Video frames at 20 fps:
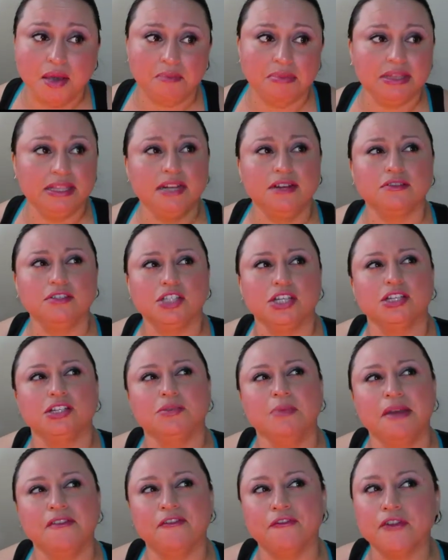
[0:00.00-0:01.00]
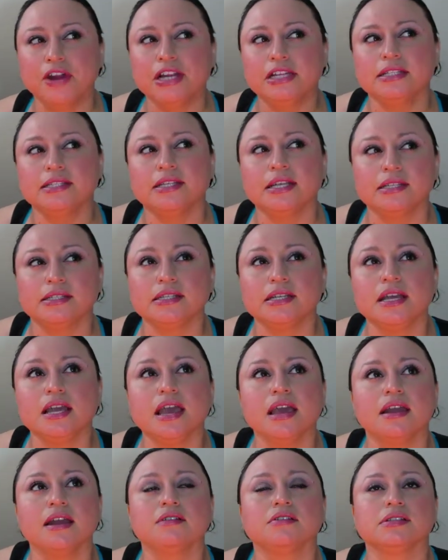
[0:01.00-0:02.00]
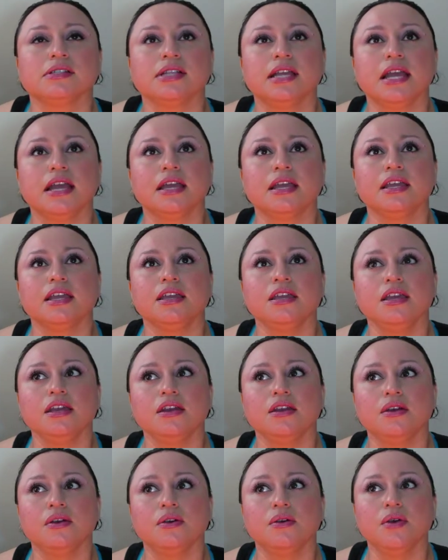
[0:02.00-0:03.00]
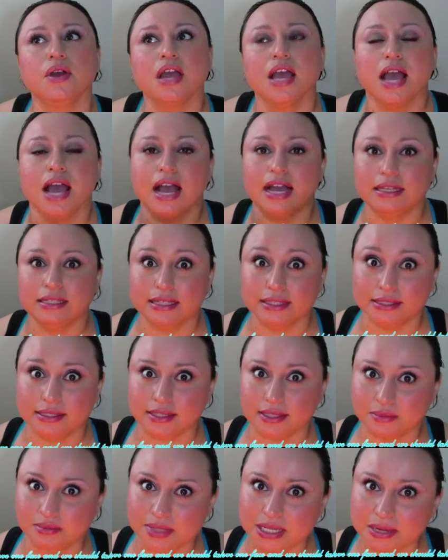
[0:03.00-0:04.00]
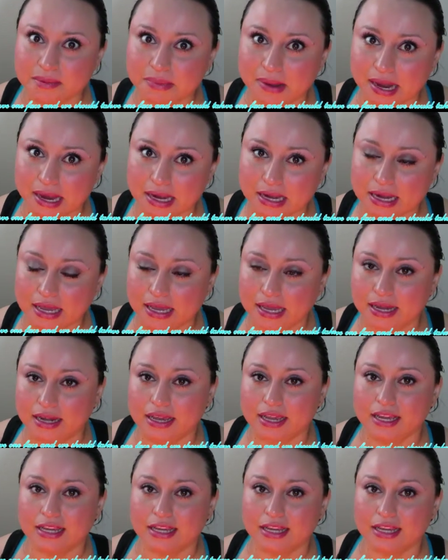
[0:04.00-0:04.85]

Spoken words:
But then I was talking to my friend Sissy, and I was like, you know, I ended up buying it.